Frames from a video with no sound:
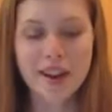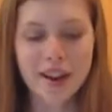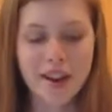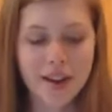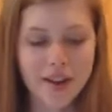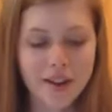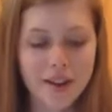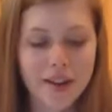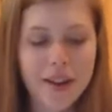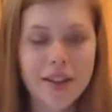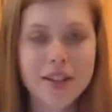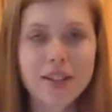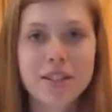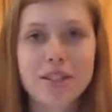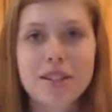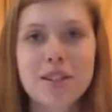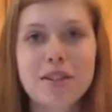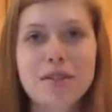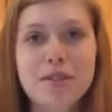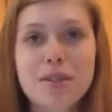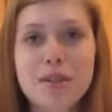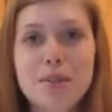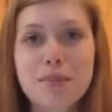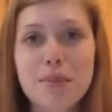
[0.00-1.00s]
Alright,
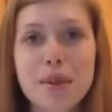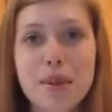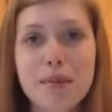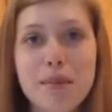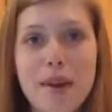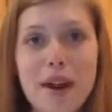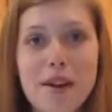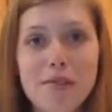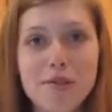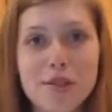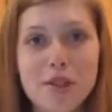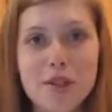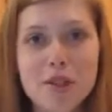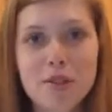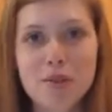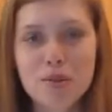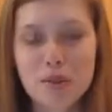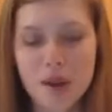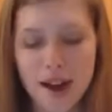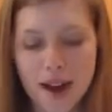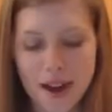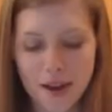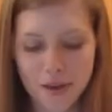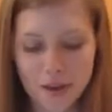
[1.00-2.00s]
so it's been about
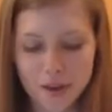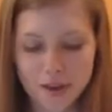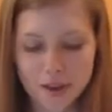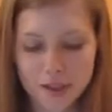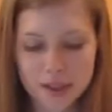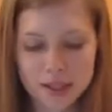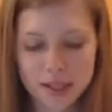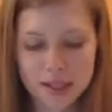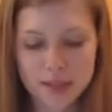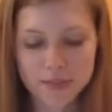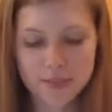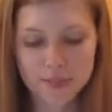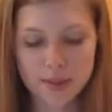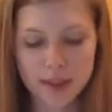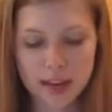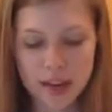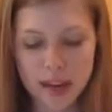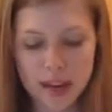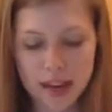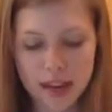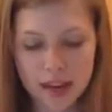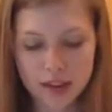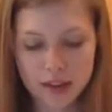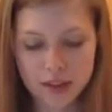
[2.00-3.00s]
2 hours
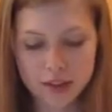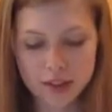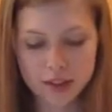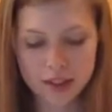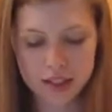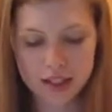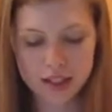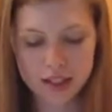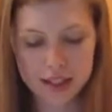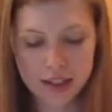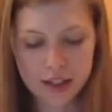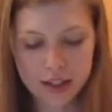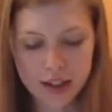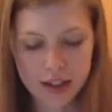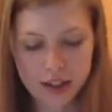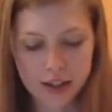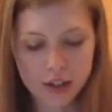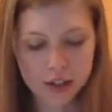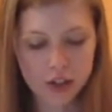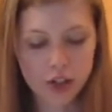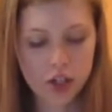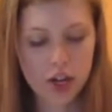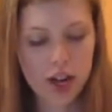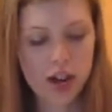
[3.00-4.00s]
and you can see that
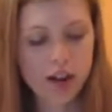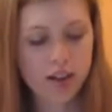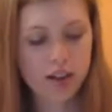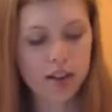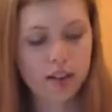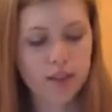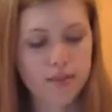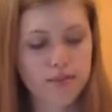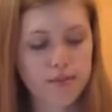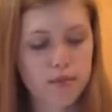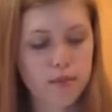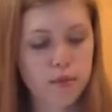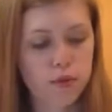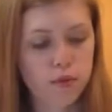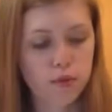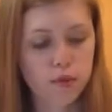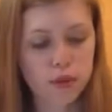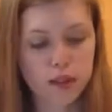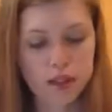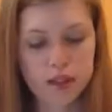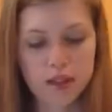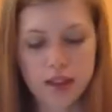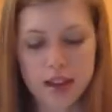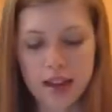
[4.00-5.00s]
our chocolate
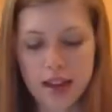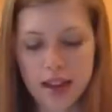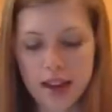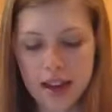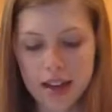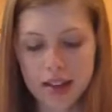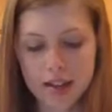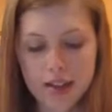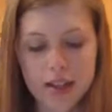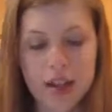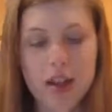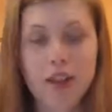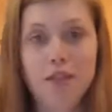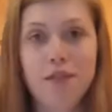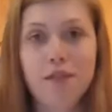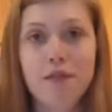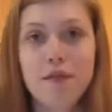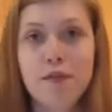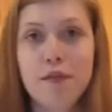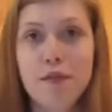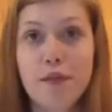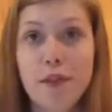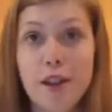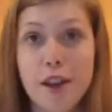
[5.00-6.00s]
mousse has
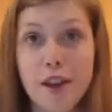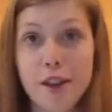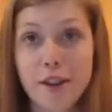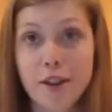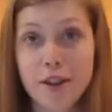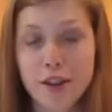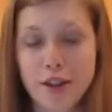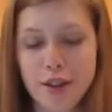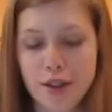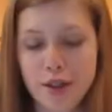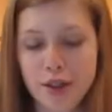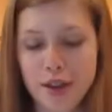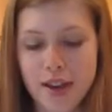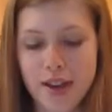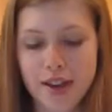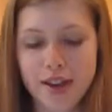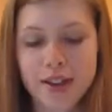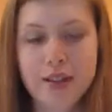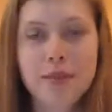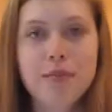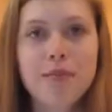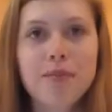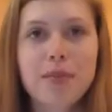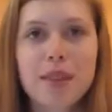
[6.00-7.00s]
gotten very
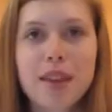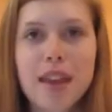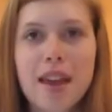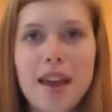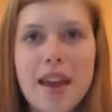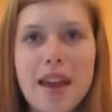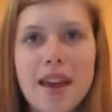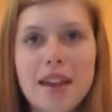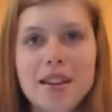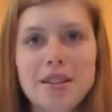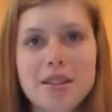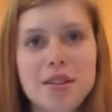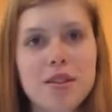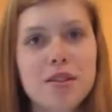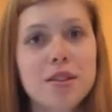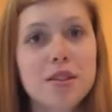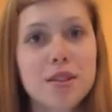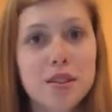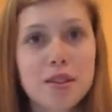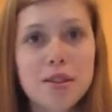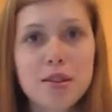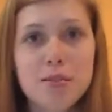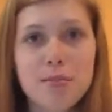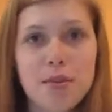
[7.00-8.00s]
thick. And so
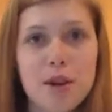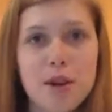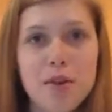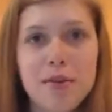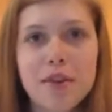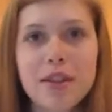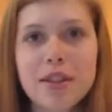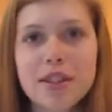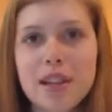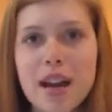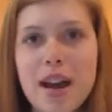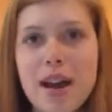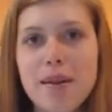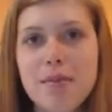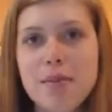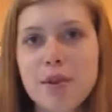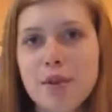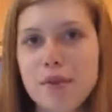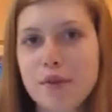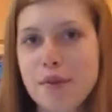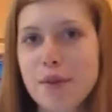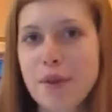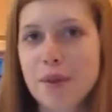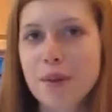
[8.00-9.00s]
this is a perfect time
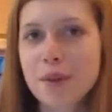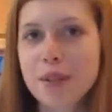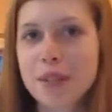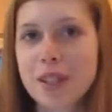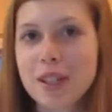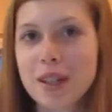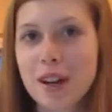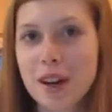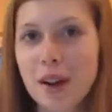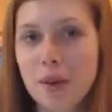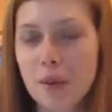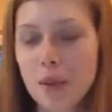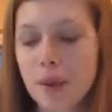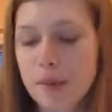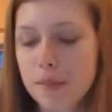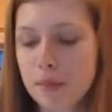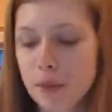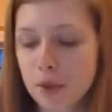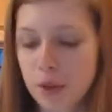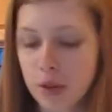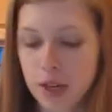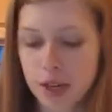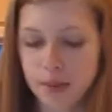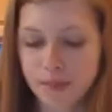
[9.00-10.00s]
to fold in our
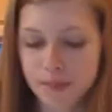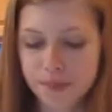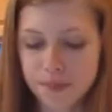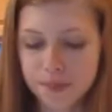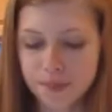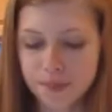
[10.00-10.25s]
whipped cream.